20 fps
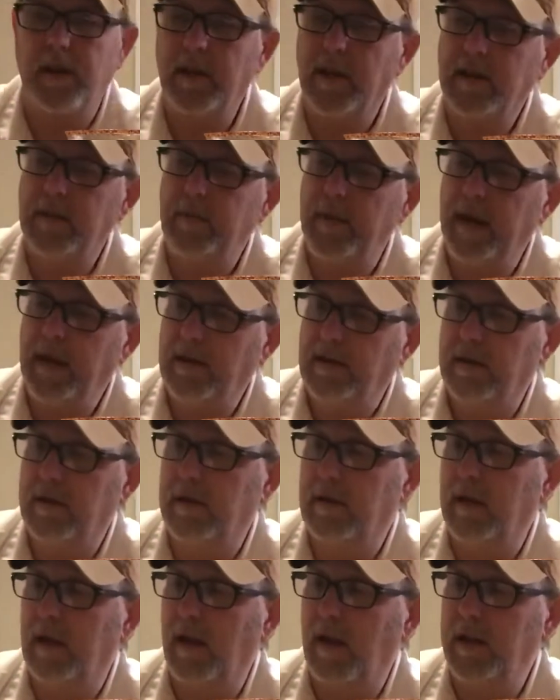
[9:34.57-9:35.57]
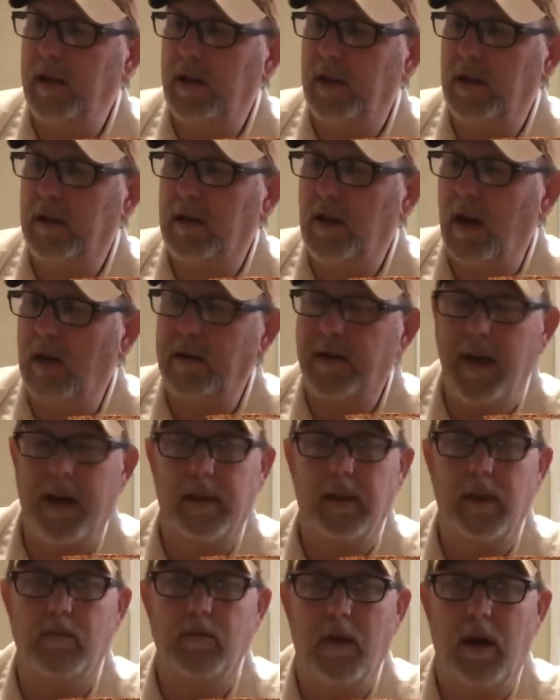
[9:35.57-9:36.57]
in this mix, uh, you can
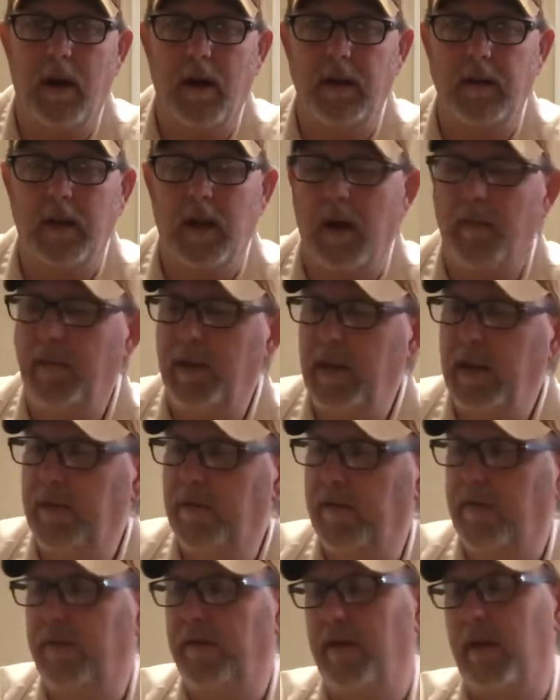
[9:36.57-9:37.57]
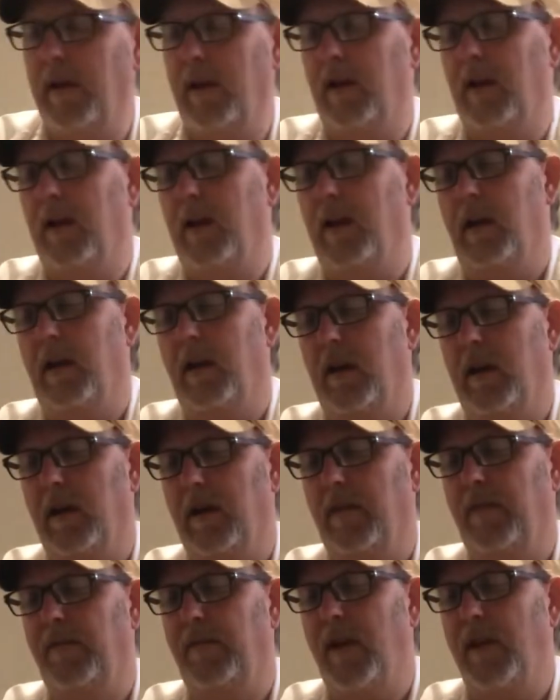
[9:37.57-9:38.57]
contact them on, I believe, uh,
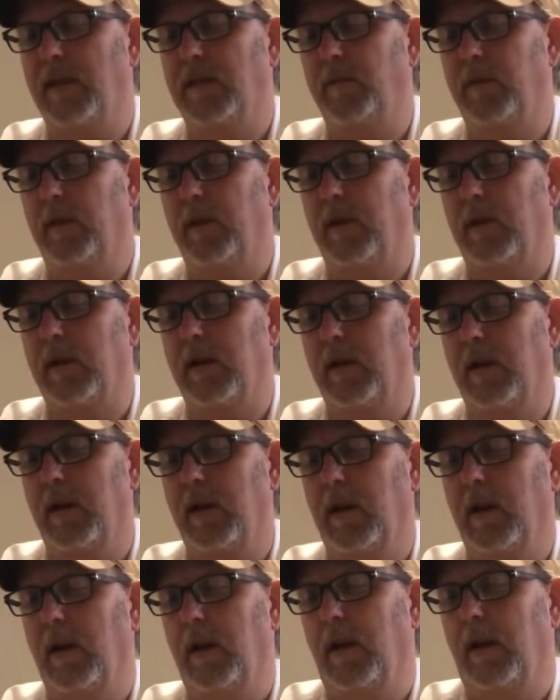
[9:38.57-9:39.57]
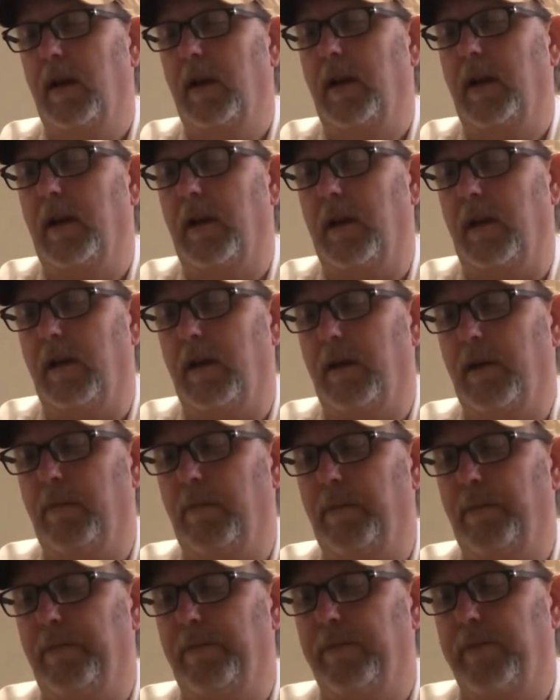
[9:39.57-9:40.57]
Facebook.
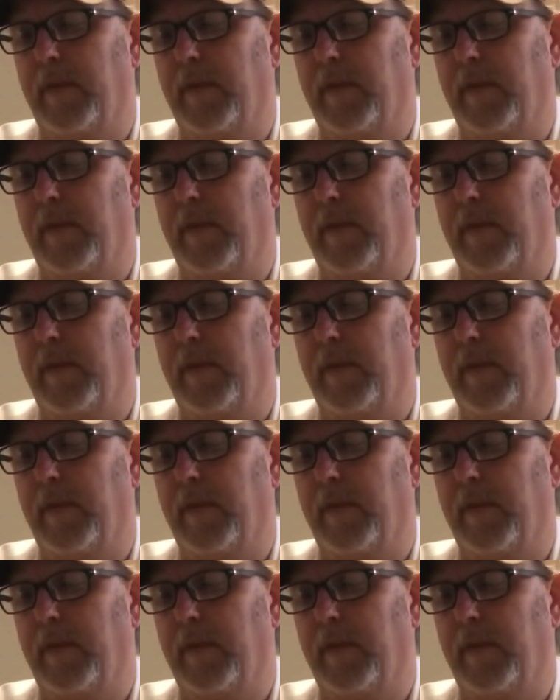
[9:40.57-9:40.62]
Um,